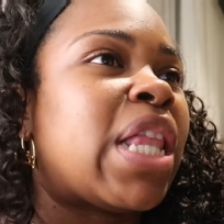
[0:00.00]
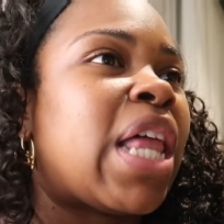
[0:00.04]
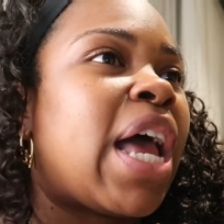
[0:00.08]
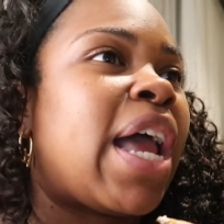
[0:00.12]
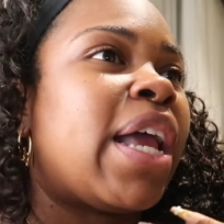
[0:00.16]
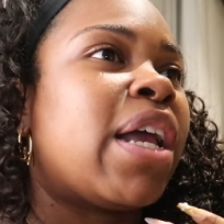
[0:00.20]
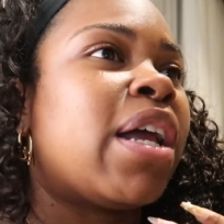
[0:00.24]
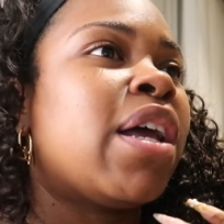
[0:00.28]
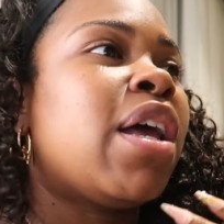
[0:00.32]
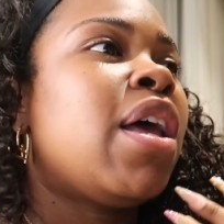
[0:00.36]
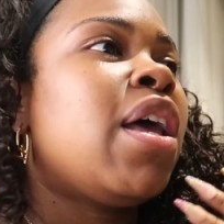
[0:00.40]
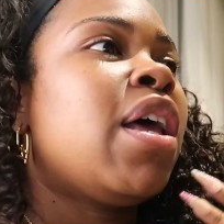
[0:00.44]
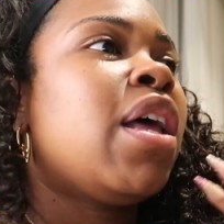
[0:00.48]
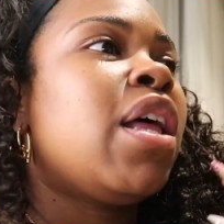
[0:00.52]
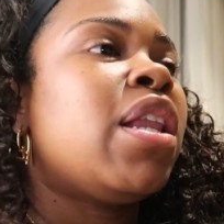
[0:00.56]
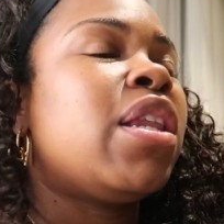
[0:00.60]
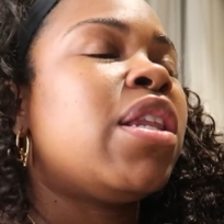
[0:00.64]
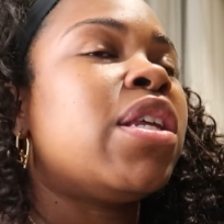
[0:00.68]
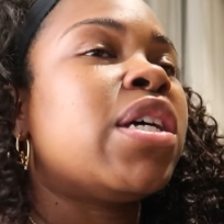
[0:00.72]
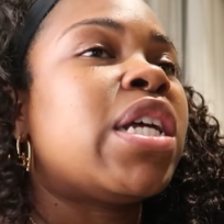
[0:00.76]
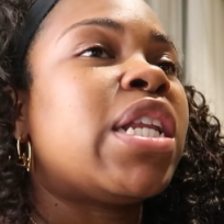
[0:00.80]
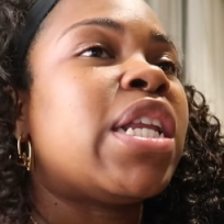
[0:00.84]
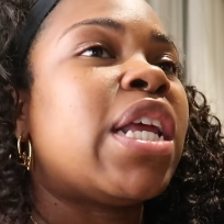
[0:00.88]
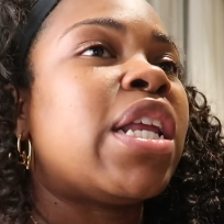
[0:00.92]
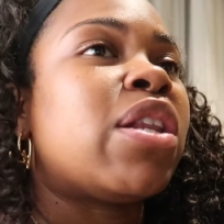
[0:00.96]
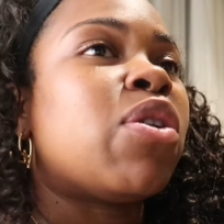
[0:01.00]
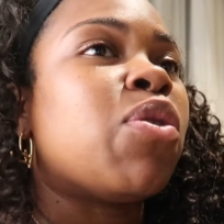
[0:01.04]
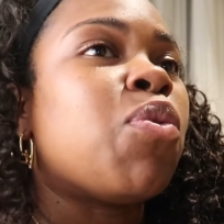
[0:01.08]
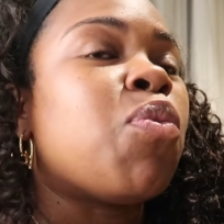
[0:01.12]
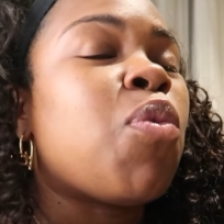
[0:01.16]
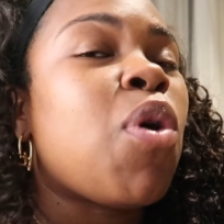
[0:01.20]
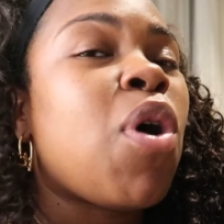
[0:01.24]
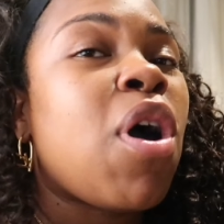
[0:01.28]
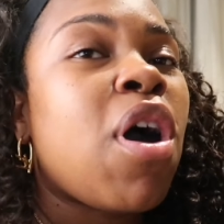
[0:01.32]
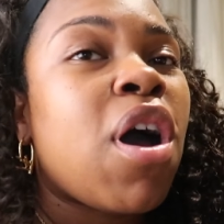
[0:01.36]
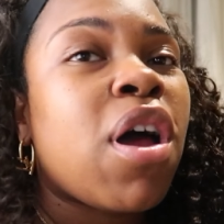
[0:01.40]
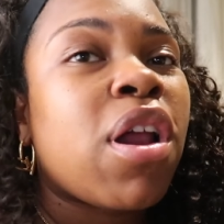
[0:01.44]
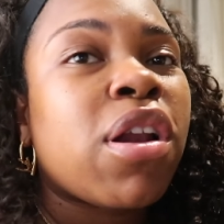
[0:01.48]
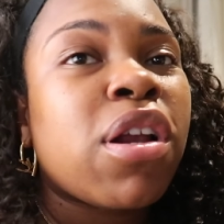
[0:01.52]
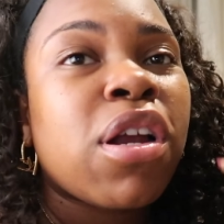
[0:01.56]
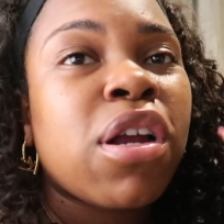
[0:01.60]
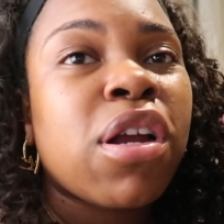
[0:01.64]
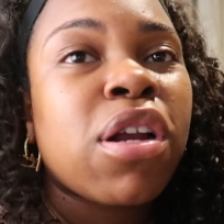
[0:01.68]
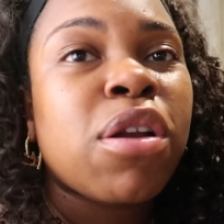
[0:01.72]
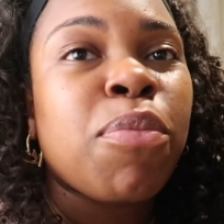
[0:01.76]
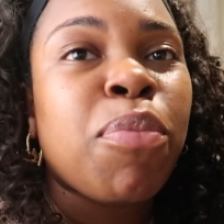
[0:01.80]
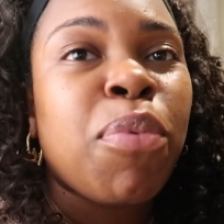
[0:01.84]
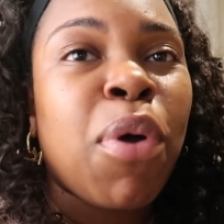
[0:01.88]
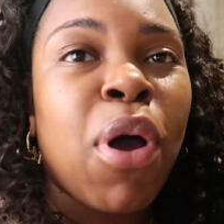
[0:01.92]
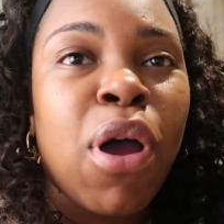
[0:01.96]
Like looking at the
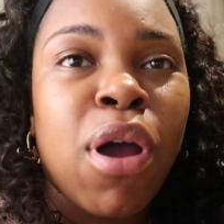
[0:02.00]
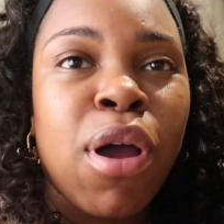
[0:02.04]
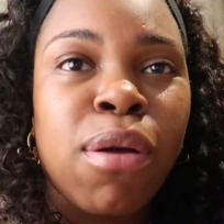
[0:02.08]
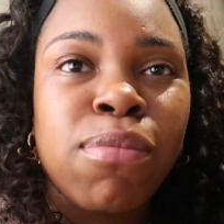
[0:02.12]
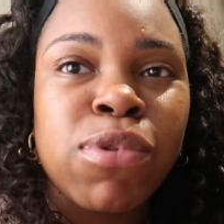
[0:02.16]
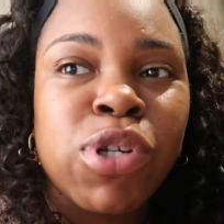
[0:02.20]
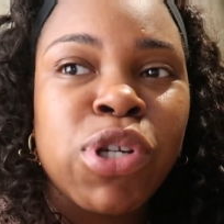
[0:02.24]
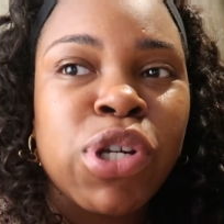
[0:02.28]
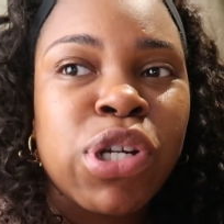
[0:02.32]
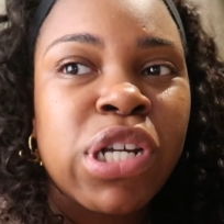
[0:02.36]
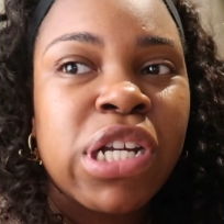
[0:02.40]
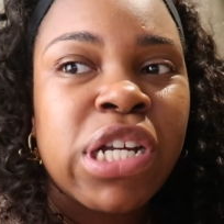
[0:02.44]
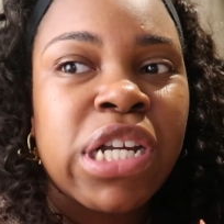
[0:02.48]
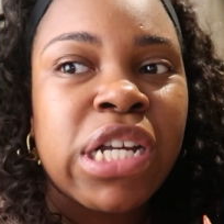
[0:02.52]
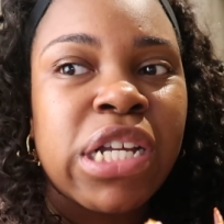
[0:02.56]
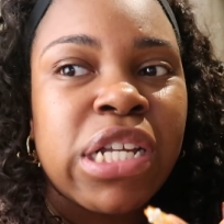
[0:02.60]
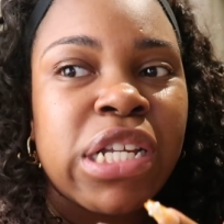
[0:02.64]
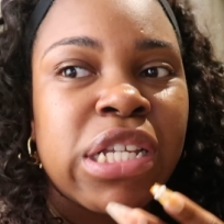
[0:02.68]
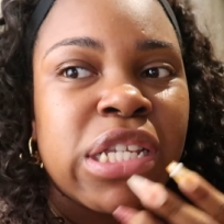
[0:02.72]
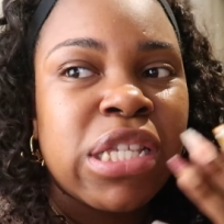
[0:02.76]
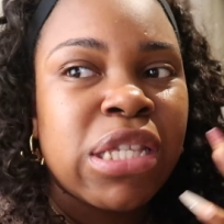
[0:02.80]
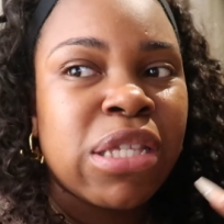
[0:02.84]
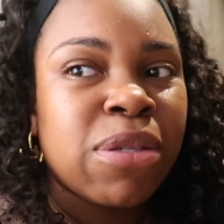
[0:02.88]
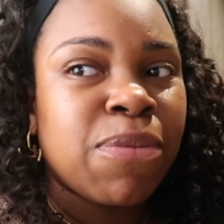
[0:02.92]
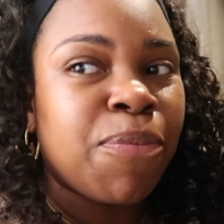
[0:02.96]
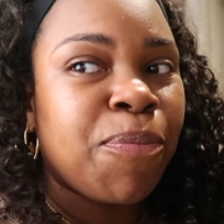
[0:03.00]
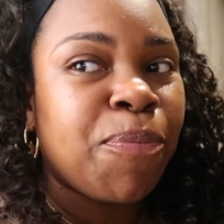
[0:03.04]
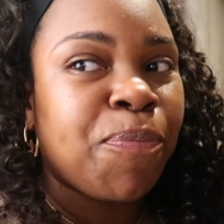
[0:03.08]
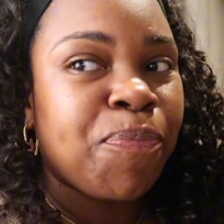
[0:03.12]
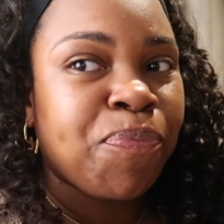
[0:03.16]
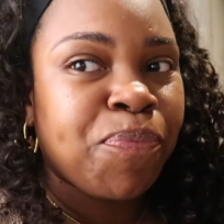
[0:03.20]
water, the palm trees,